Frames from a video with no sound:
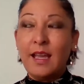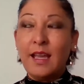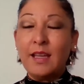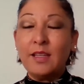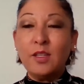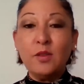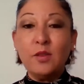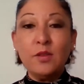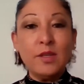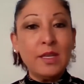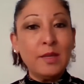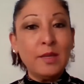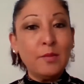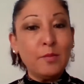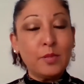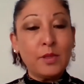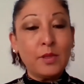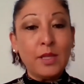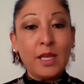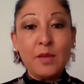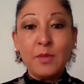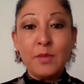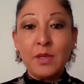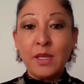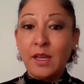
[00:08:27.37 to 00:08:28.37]
and you keep
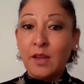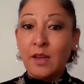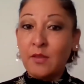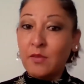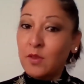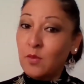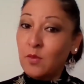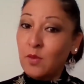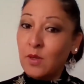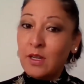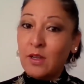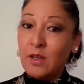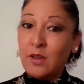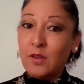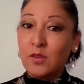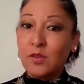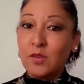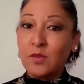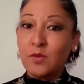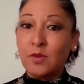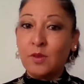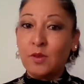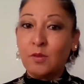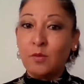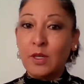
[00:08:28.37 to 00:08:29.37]
blaming everyone
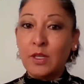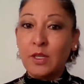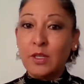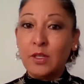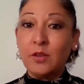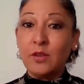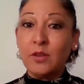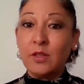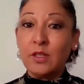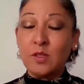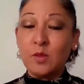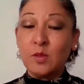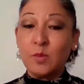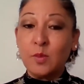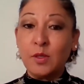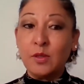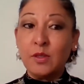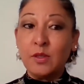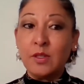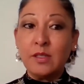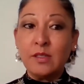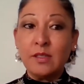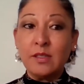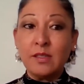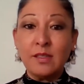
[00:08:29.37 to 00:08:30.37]
else for what you're
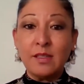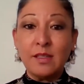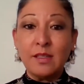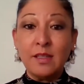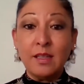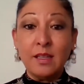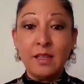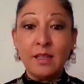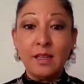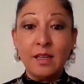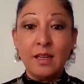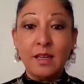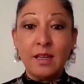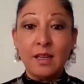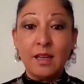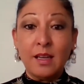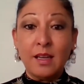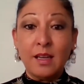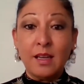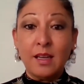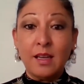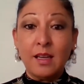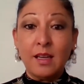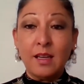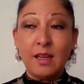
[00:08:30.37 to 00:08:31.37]
experiencing,
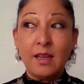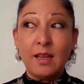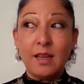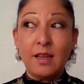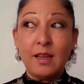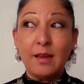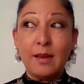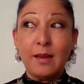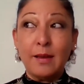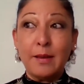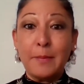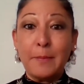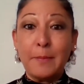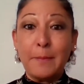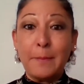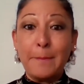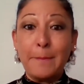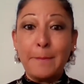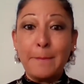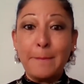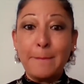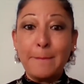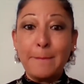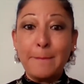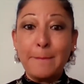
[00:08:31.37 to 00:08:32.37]

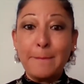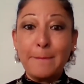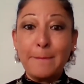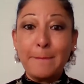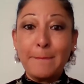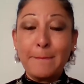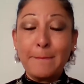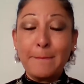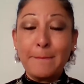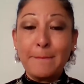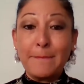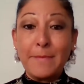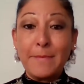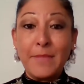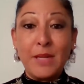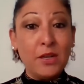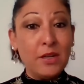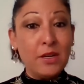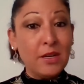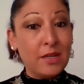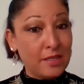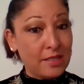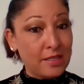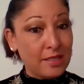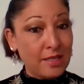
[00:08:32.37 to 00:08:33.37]

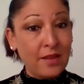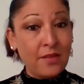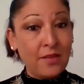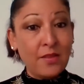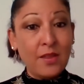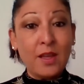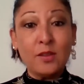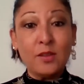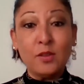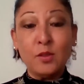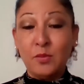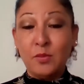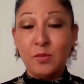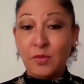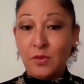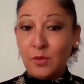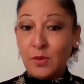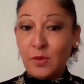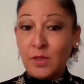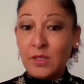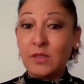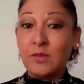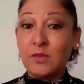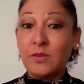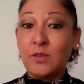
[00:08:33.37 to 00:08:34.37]
you're going to stay in that loop for the
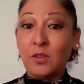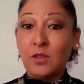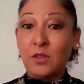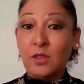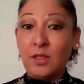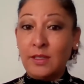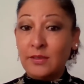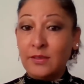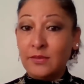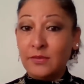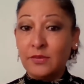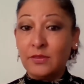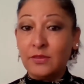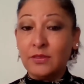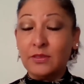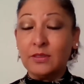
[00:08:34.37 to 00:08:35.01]
rest of your life.